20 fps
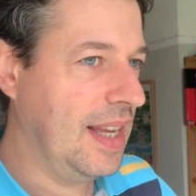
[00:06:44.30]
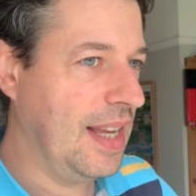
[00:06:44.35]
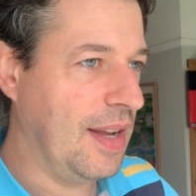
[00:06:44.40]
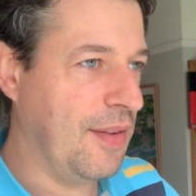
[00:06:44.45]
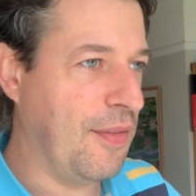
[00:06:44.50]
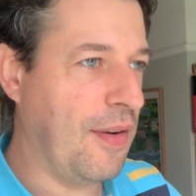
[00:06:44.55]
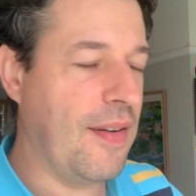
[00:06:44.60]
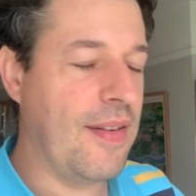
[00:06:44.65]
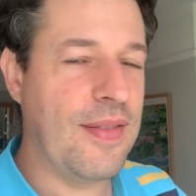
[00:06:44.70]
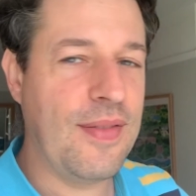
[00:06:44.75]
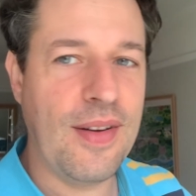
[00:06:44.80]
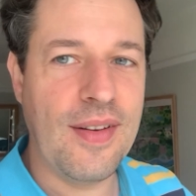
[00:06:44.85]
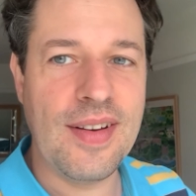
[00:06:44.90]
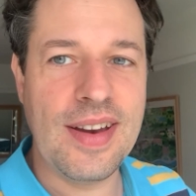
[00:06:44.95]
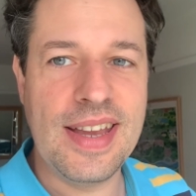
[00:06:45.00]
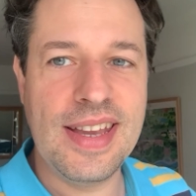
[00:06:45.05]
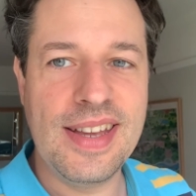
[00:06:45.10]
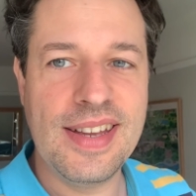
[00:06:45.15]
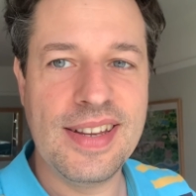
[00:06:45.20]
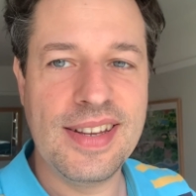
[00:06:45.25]
very,
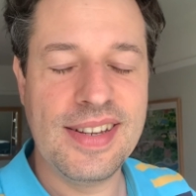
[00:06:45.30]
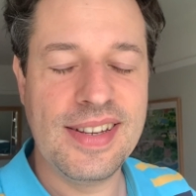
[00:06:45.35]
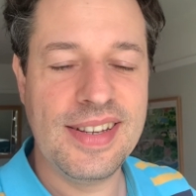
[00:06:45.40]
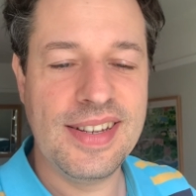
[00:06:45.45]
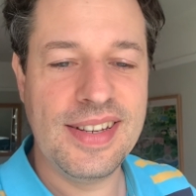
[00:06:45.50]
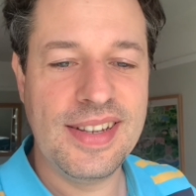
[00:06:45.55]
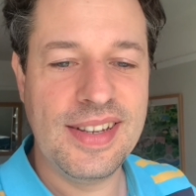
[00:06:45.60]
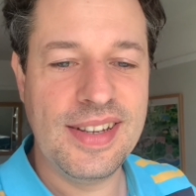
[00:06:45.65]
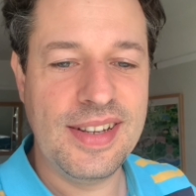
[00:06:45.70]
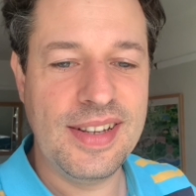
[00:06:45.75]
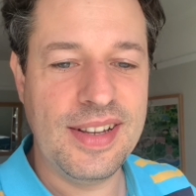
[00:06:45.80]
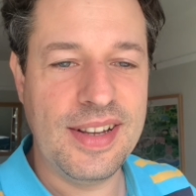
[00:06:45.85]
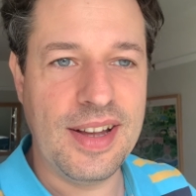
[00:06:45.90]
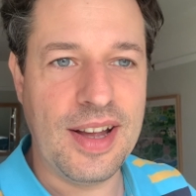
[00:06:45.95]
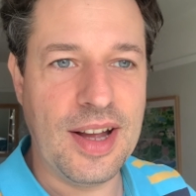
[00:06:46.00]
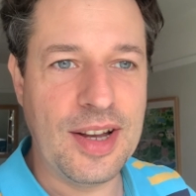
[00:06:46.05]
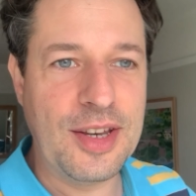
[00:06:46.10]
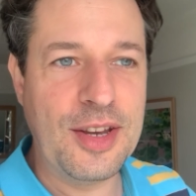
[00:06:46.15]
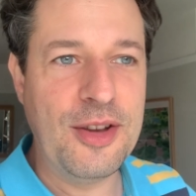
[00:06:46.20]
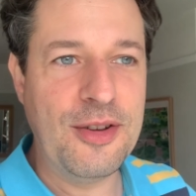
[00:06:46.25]
very
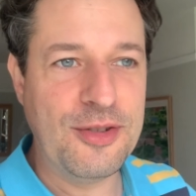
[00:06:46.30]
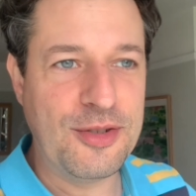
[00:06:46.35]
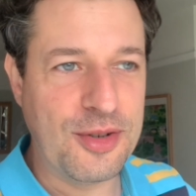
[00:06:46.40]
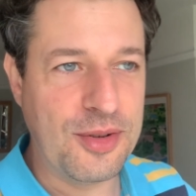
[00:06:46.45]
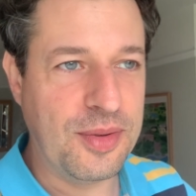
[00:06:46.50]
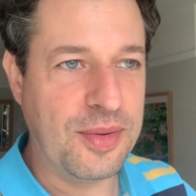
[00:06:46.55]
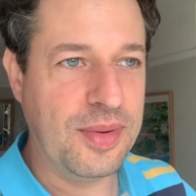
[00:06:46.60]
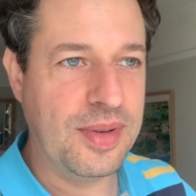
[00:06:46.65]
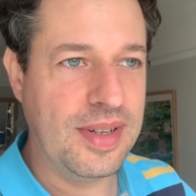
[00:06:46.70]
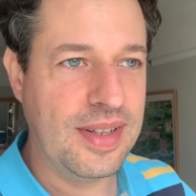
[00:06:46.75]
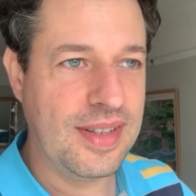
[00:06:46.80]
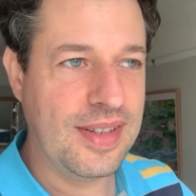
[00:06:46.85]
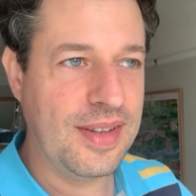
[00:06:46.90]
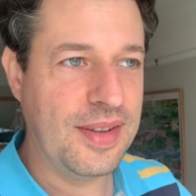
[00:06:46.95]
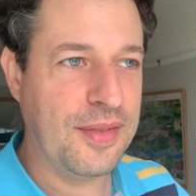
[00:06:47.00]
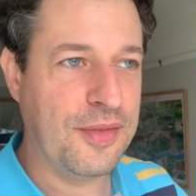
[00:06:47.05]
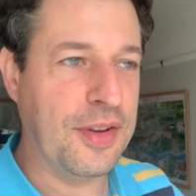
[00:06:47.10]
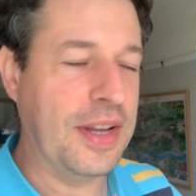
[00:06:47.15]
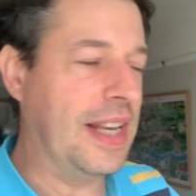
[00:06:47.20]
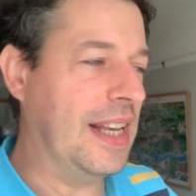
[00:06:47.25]
unusual
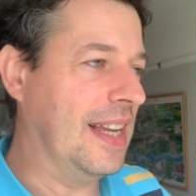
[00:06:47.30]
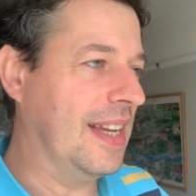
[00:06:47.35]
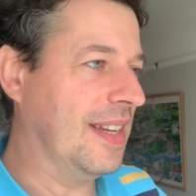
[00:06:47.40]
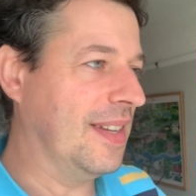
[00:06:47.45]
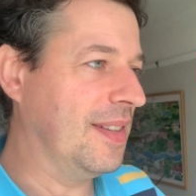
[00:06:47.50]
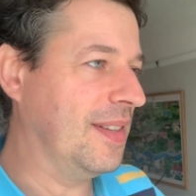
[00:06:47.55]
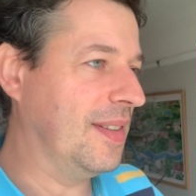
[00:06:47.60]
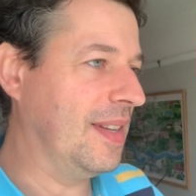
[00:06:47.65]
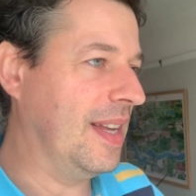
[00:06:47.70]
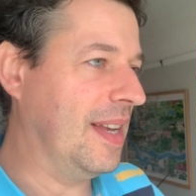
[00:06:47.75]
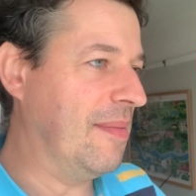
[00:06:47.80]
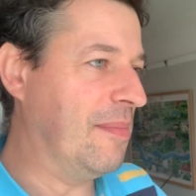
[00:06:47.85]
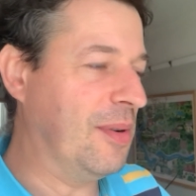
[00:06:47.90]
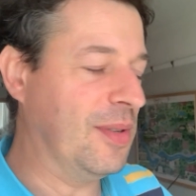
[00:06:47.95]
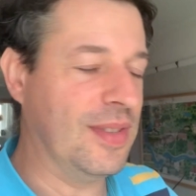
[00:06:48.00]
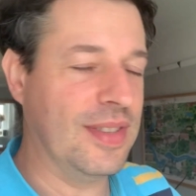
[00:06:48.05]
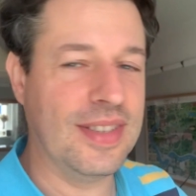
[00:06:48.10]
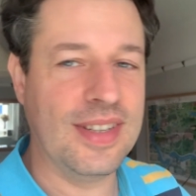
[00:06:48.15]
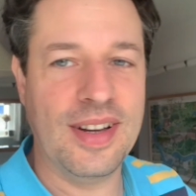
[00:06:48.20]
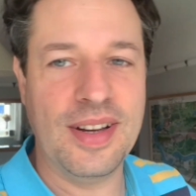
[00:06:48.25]
feeling in
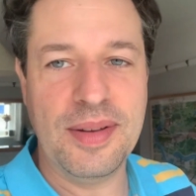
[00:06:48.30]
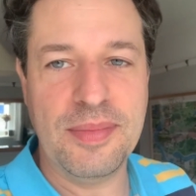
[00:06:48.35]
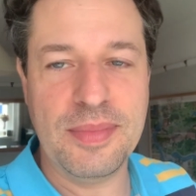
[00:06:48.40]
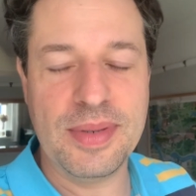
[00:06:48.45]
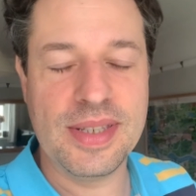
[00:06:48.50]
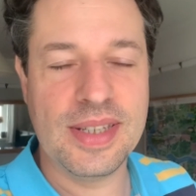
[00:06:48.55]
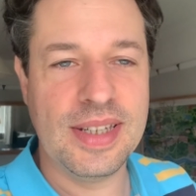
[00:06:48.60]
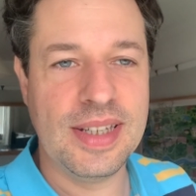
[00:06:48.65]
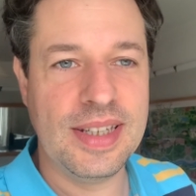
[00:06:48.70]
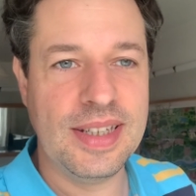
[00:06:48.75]
modern times.